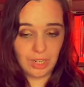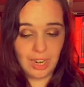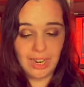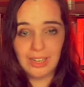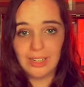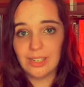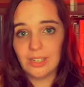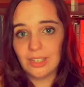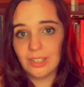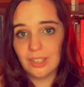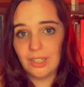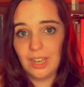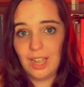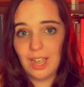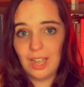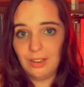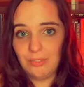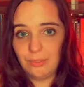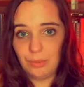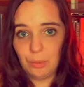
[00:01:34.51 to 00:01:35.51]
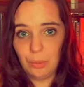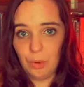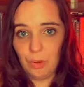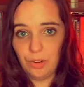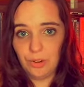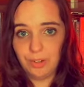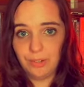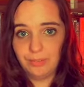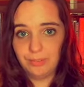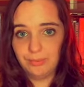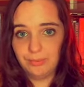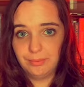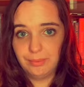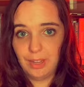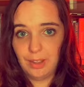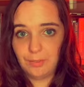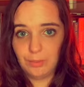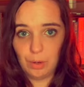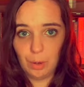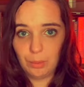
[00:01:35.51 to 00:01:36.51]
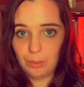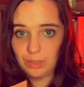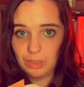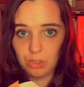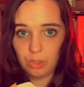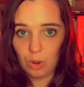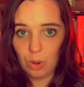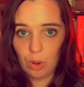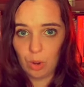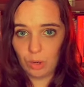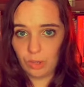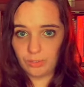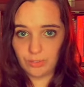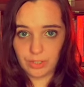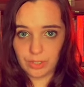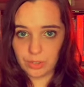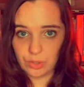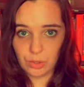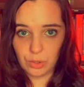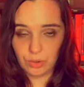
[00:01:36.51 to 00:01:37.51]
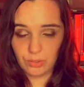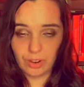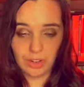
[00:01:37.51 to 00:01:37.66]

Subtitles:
and I for one have not been taught all of this stuff.